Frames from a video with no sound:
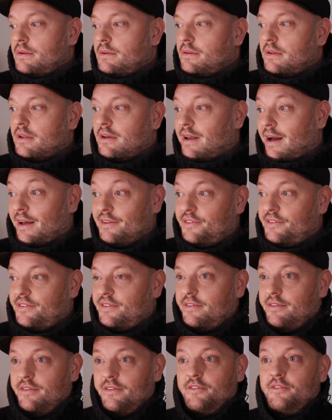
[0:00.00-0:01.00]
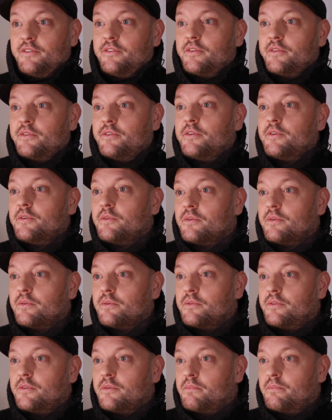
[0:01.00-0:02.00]
the guts
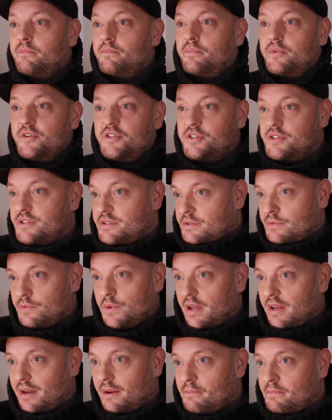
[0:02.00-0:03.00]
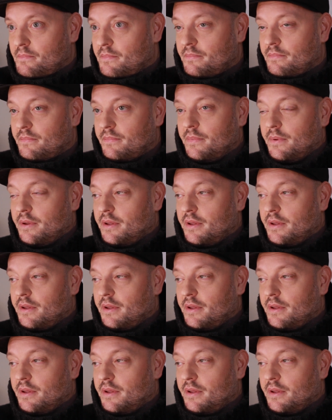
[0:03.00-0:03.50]
to persuade them,